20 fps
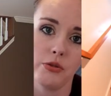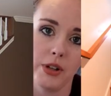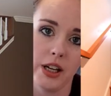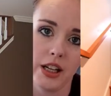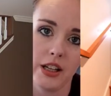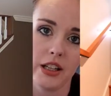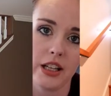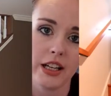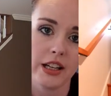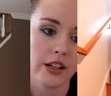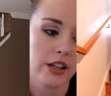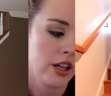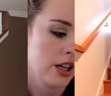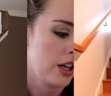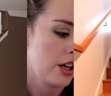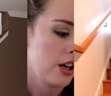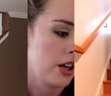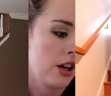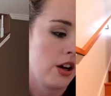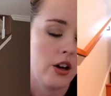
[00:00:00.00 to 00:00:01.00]
railing
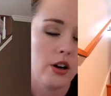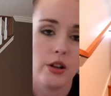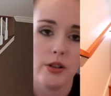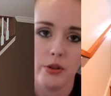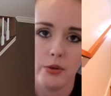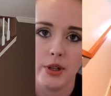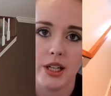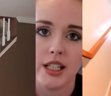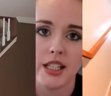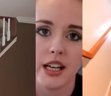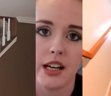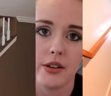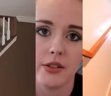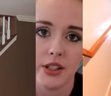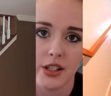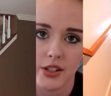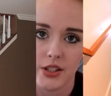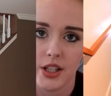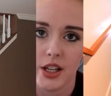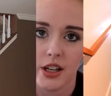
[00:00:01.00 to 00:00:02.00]
all the way down
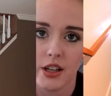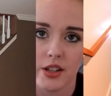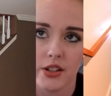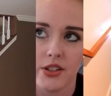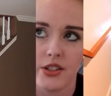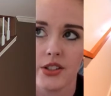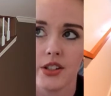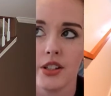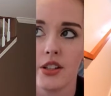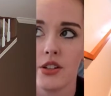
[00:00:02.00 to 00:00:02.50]
the stairs.